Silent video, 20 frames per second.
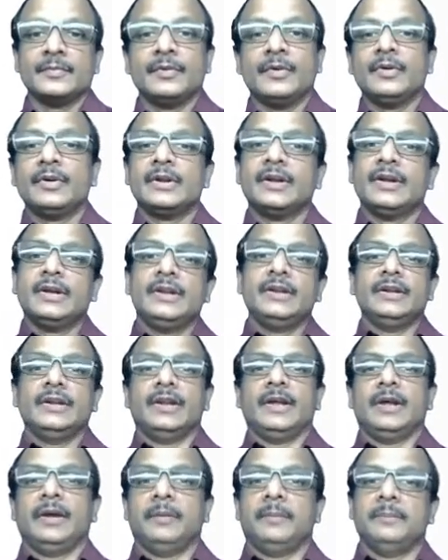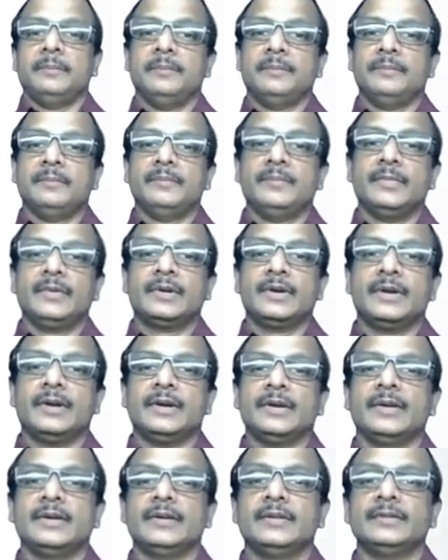or any name.
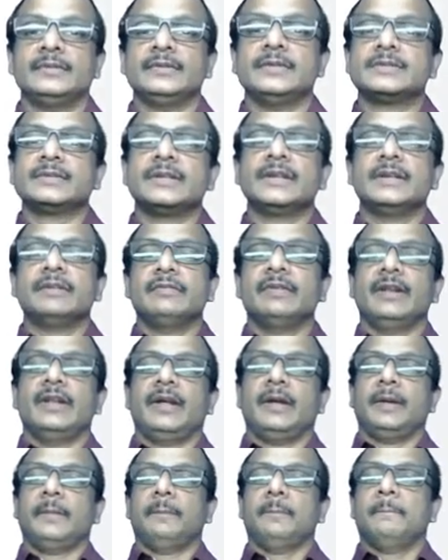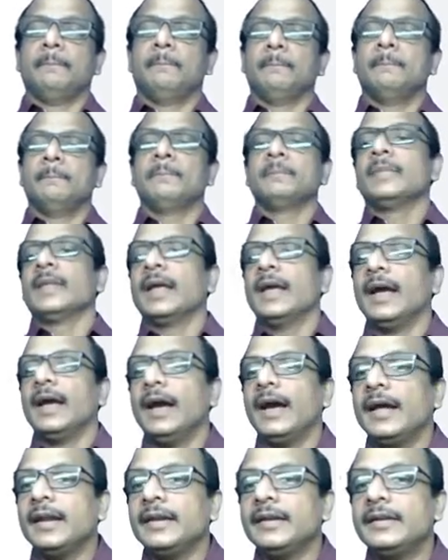Okay, just give a name,
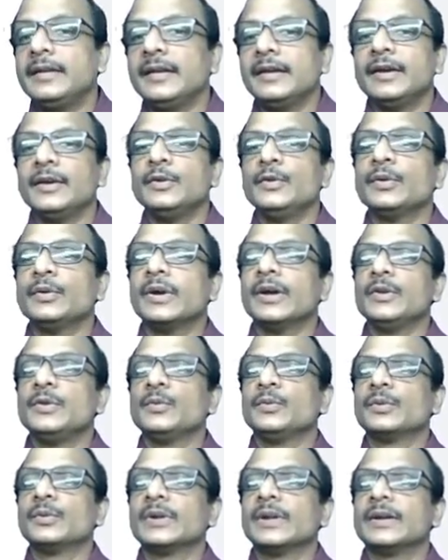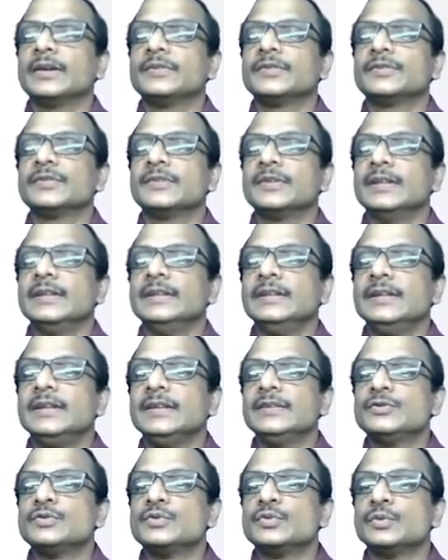and you can utilize
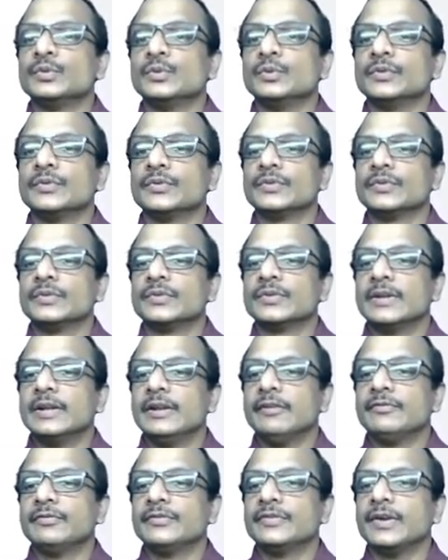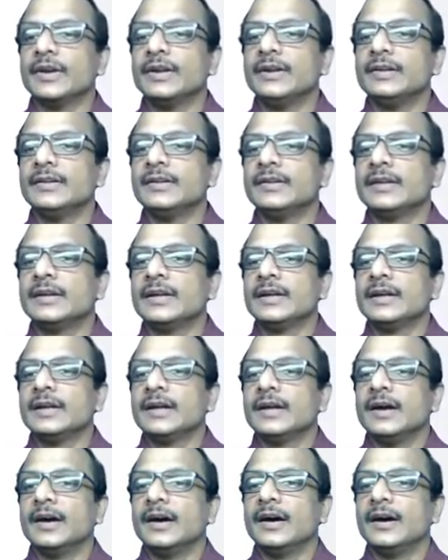these tools. Left side,
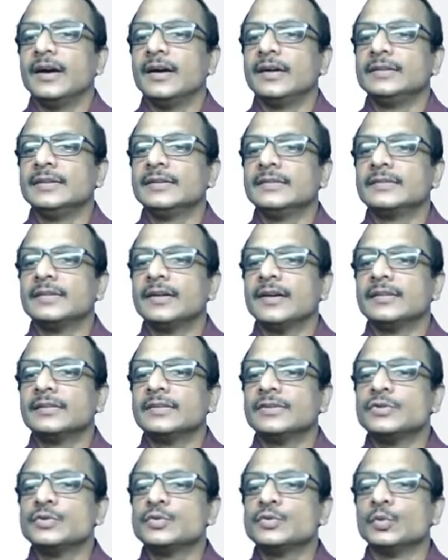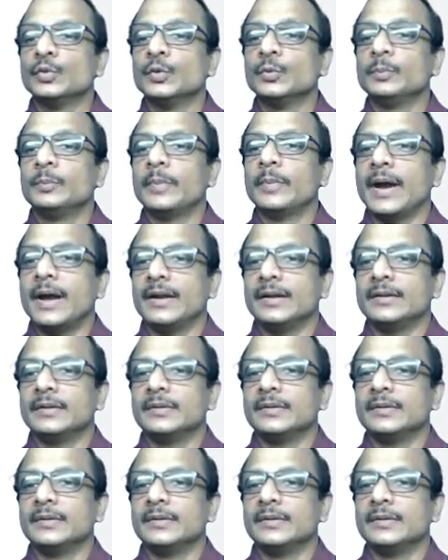these are the tool pad,